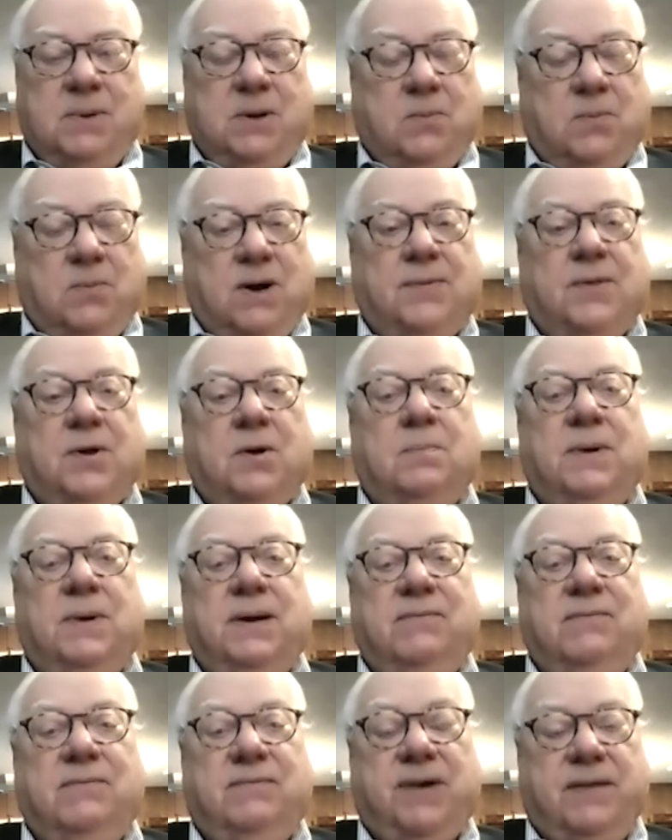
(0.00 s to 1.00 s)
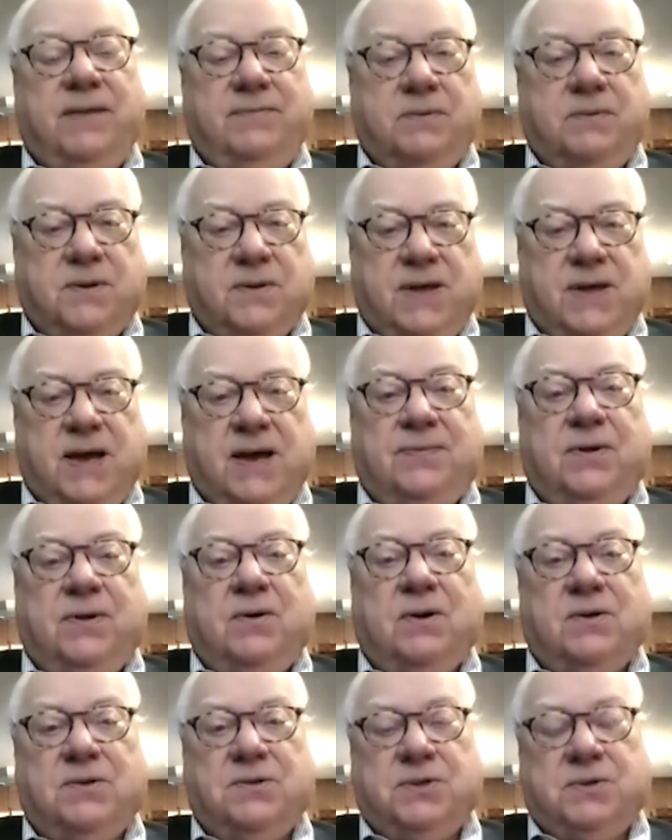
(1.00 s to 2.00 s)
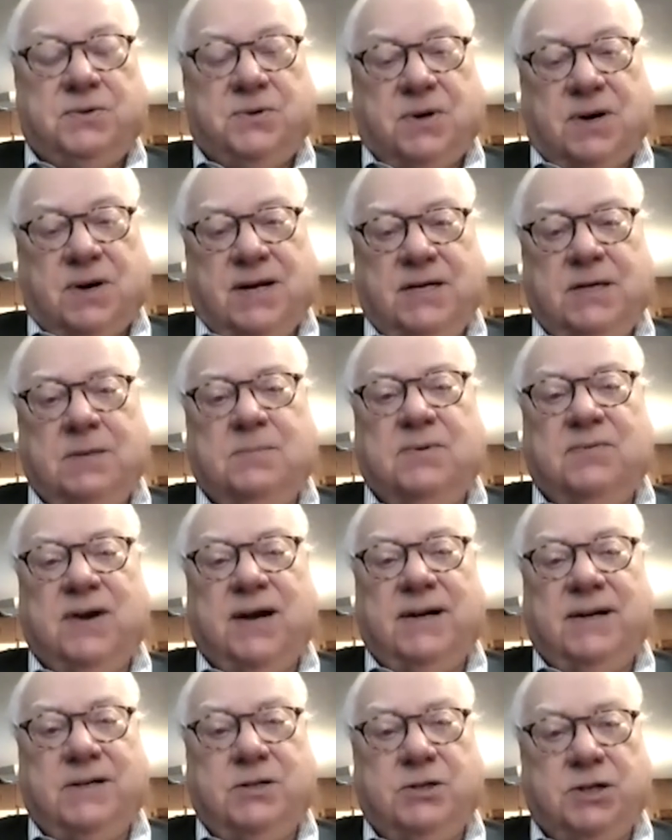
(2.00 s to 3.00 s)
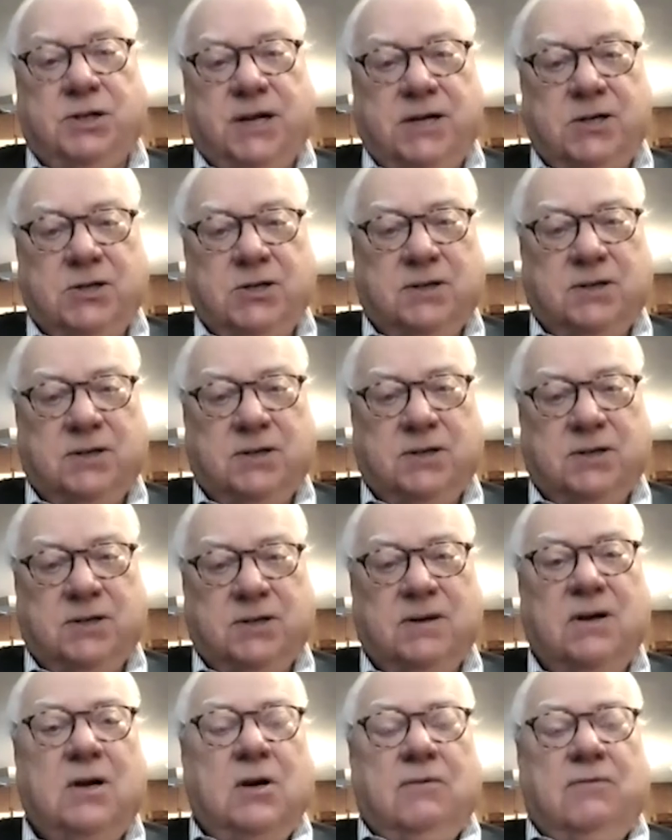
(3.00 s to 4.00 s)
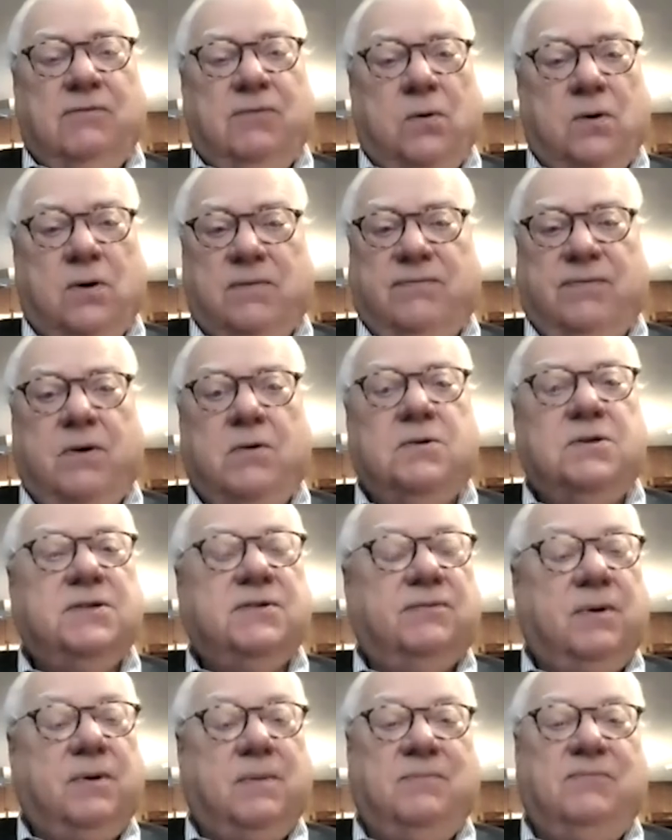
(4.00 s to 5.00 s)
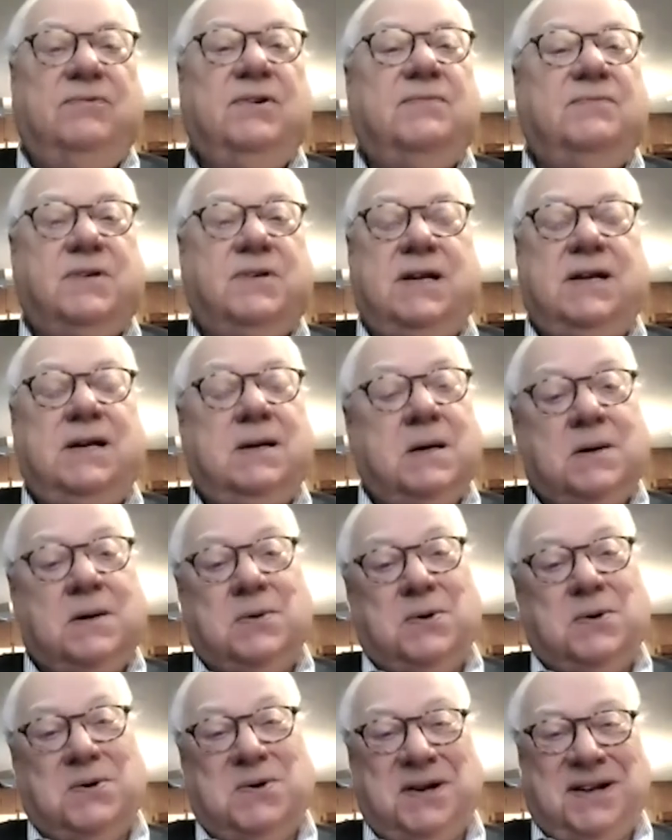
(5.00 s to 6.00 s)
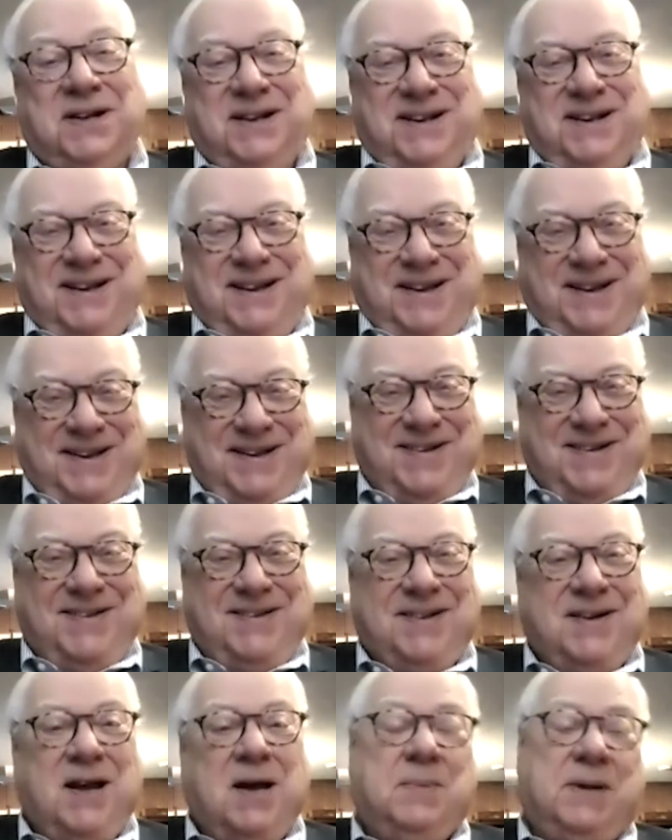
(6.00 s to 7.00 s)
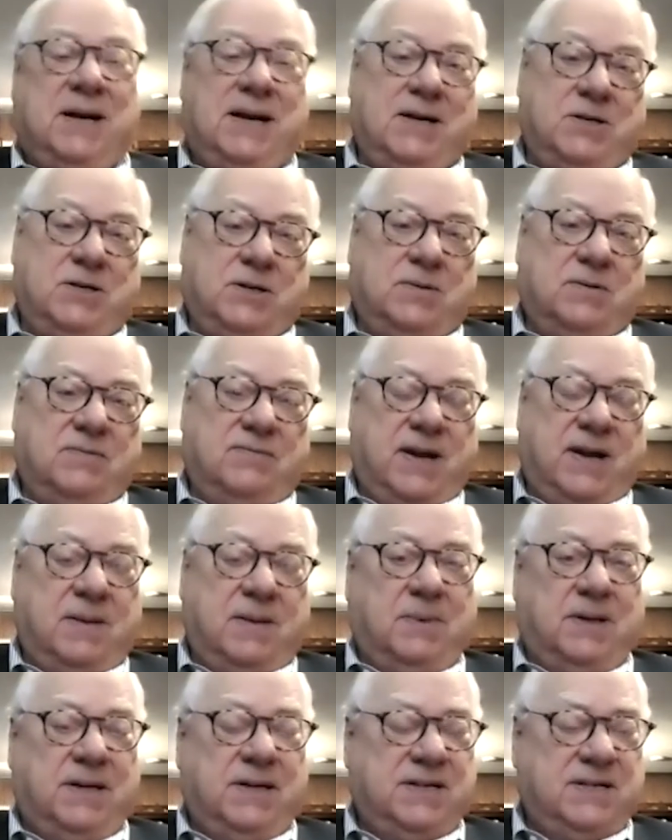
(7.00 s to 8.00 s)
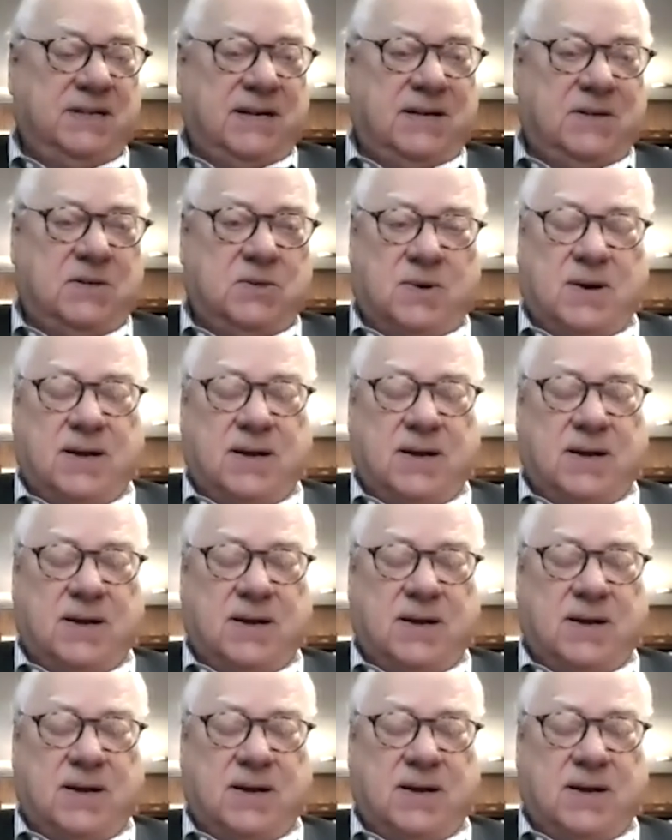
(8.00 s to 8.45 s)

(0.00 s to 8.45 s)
but while they're being faithful to that, they're also trying to provide education for folks from 15 other uh, denominational families and